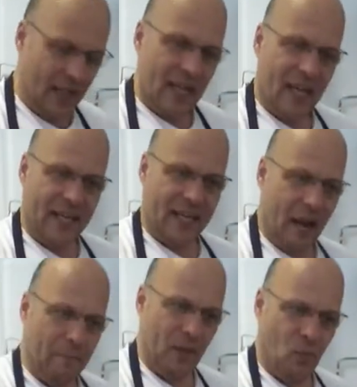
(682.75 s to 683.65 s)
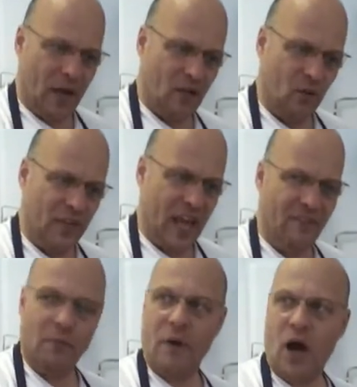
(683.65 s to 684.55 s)
It can be one or the other,
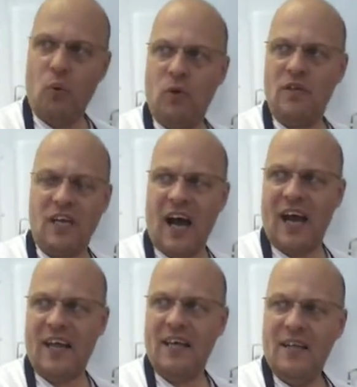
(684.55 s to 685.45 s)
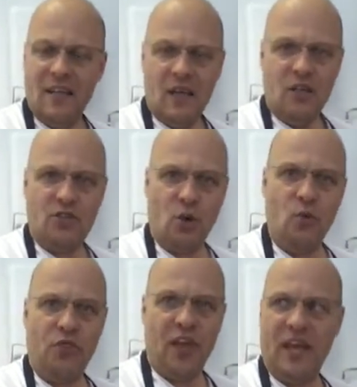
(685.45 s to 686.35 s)
but I wouldn't cut it too
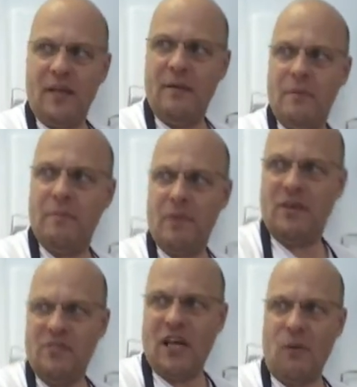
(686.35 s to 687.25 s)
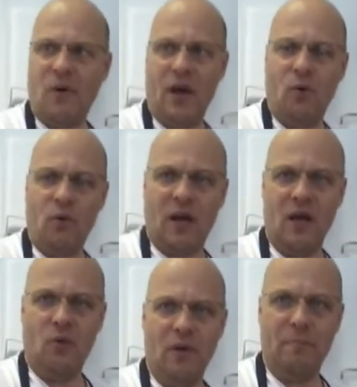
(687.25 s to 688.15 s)
thin, because that way
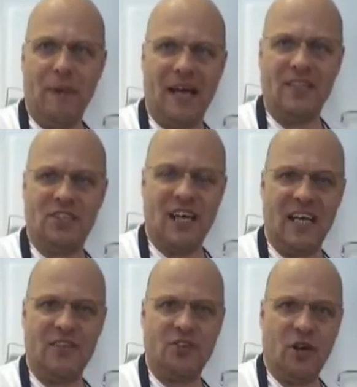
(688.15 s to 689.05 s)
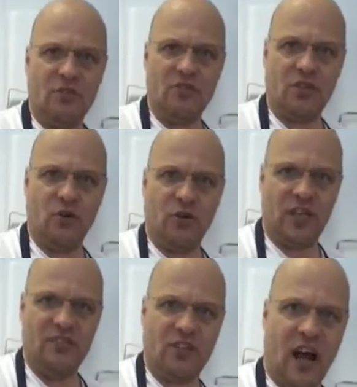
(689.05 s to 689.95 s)
it may stand a chance of cooking
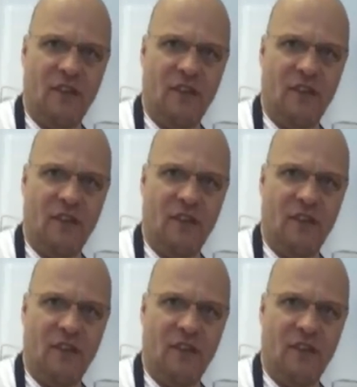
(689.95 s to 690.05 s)
tough.